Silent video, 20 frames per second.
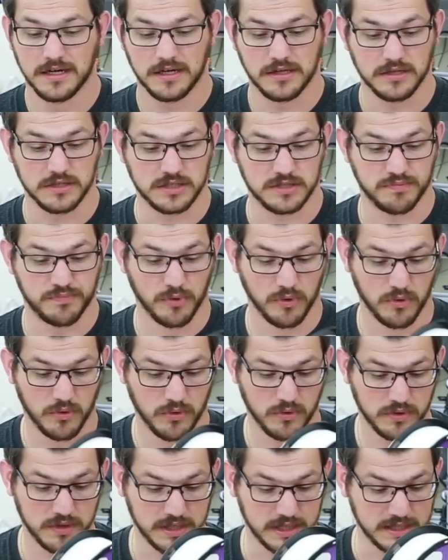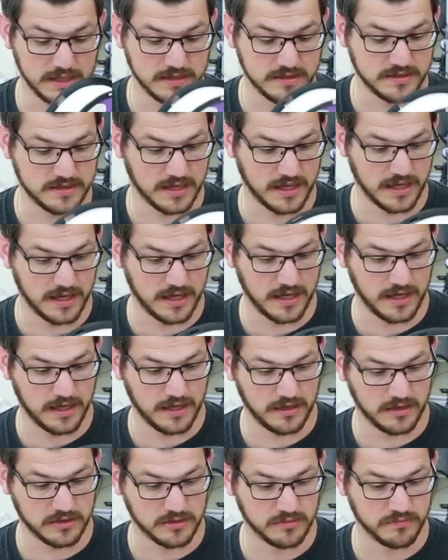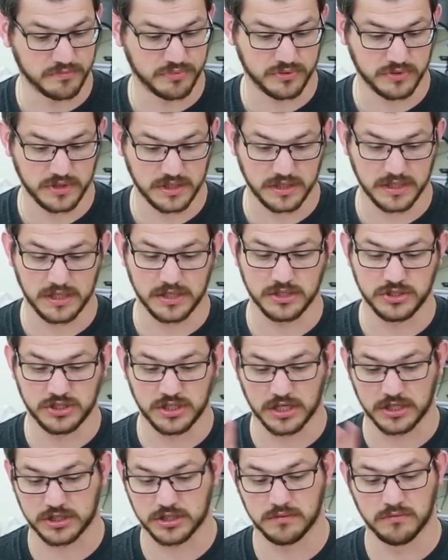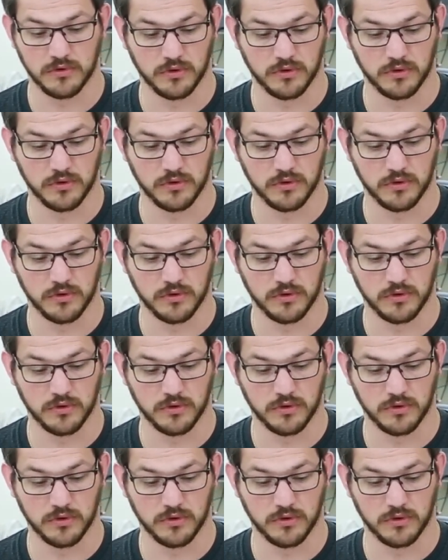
The spool is a completely injection